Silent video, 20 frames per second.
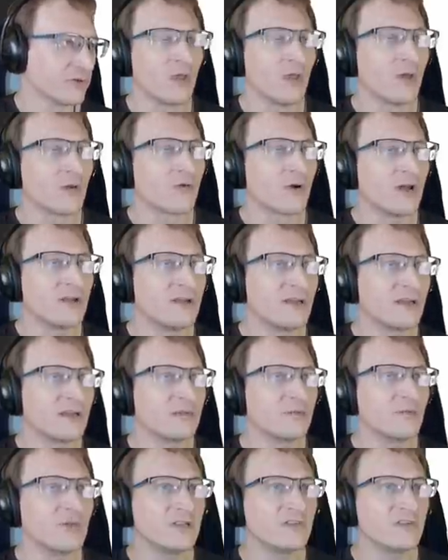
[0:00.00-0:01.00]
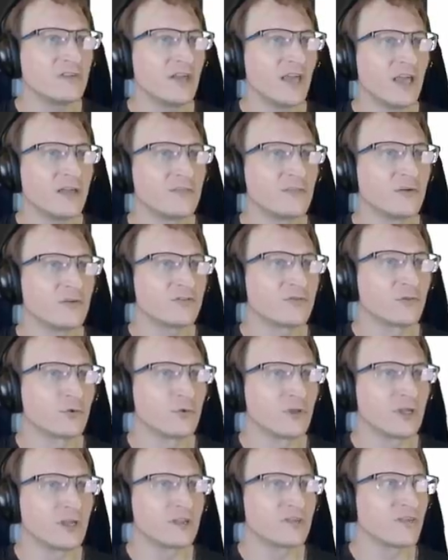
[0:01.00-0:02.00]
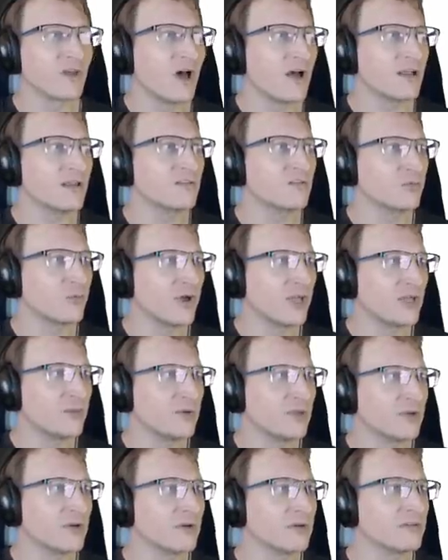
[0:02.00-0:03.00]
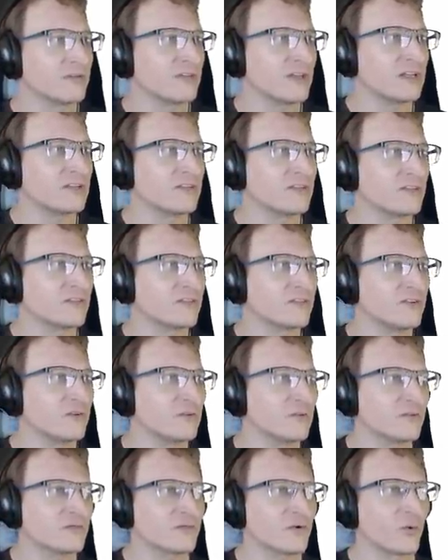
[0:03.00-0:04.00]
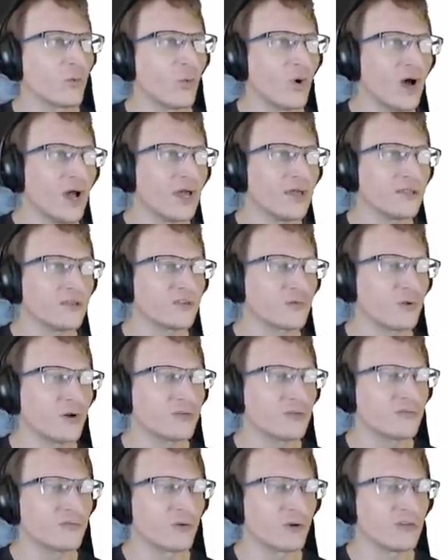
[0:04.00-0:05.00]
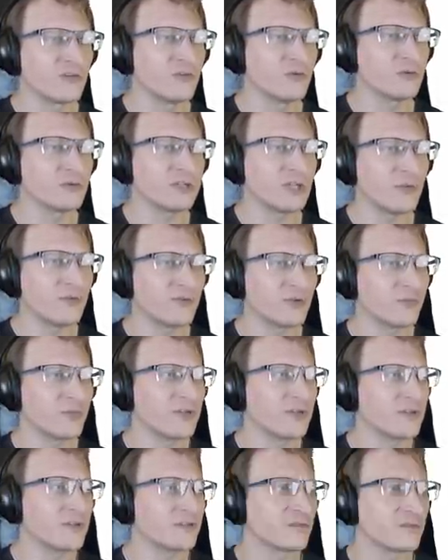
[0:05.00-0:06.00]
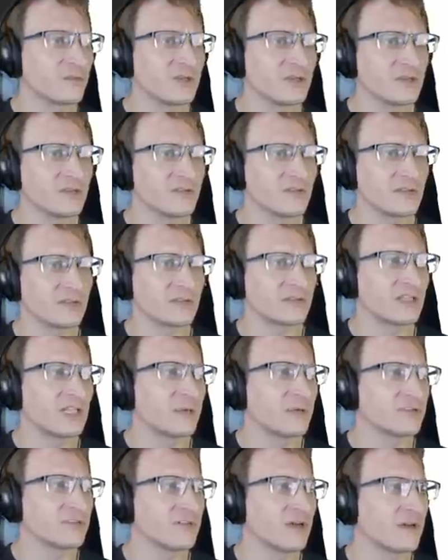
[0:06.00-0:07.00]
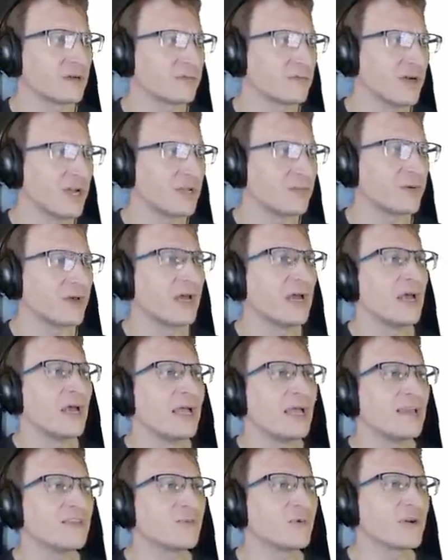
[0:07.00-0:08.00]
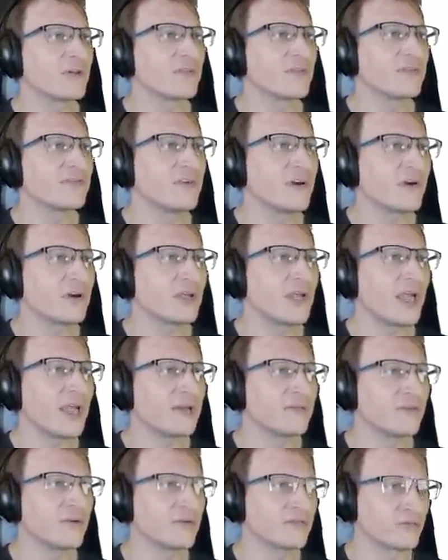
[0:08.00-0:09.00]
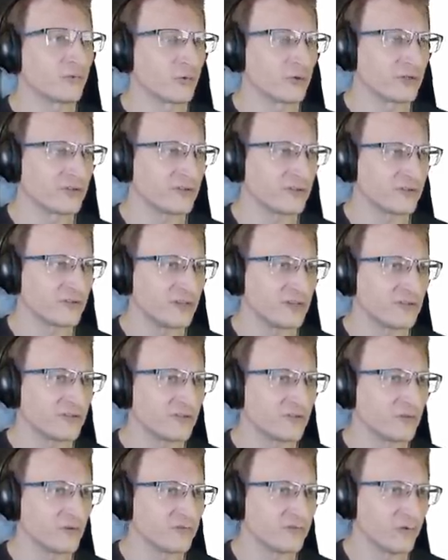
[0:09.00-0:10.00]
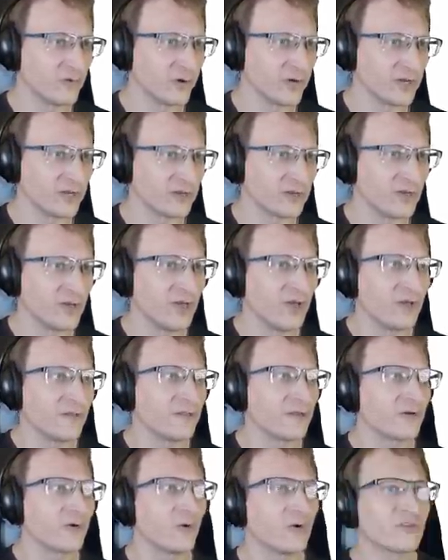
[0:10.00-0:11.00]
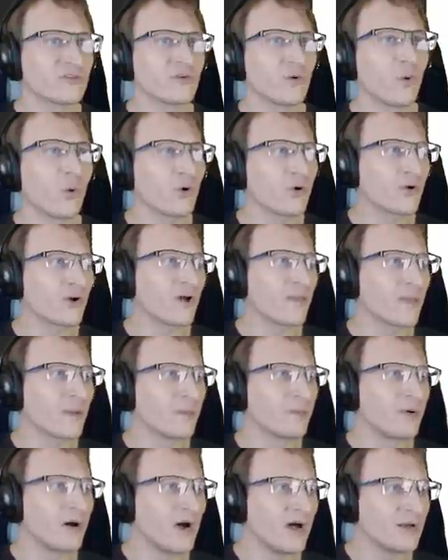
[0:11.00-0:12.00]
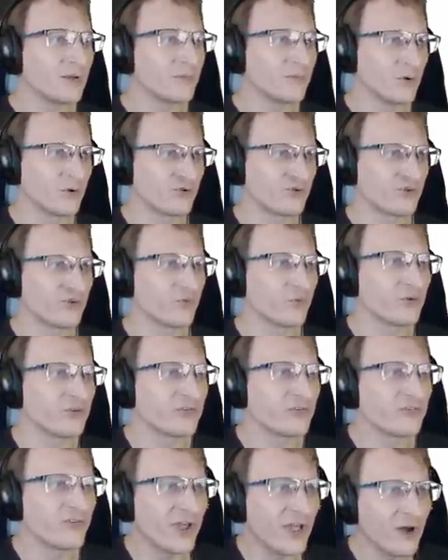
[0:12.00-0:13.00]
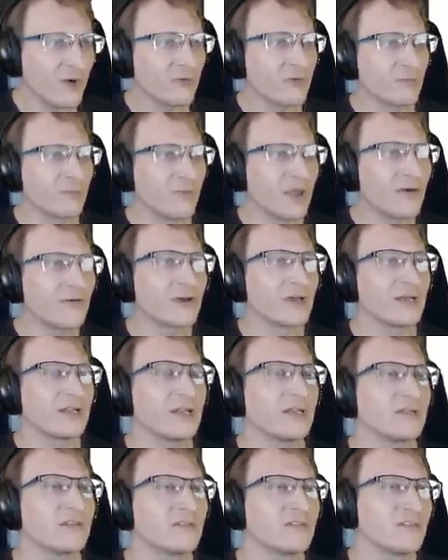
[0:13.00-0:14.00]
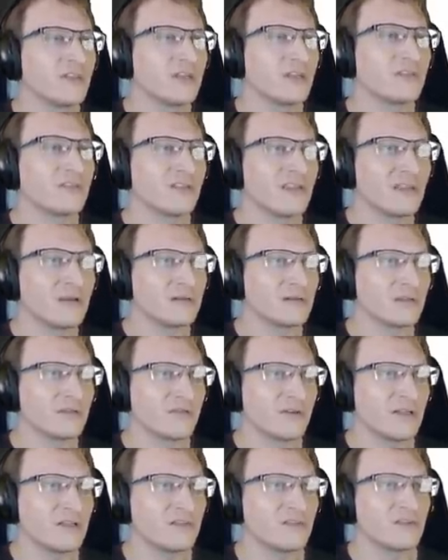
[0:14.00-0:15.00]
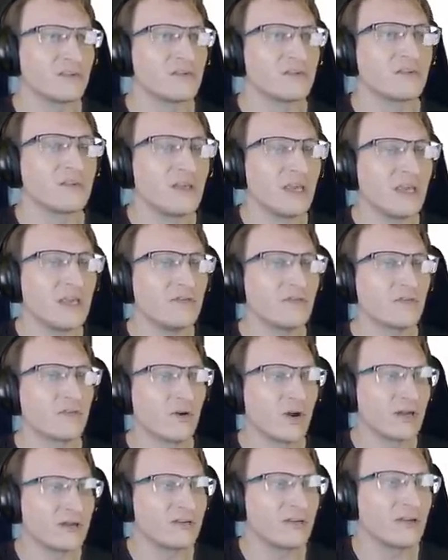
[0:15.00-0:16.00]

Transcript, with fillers: Crytek admits an adverse ruling is on its way because its excuse for why the Squadron 42 claim should be dismissed, that the claim is not ripe, is one of the very adverse rulings it seeks to avoid. The court's order on the bond motion, which found merit in CIG's legal defenses, gave Crytek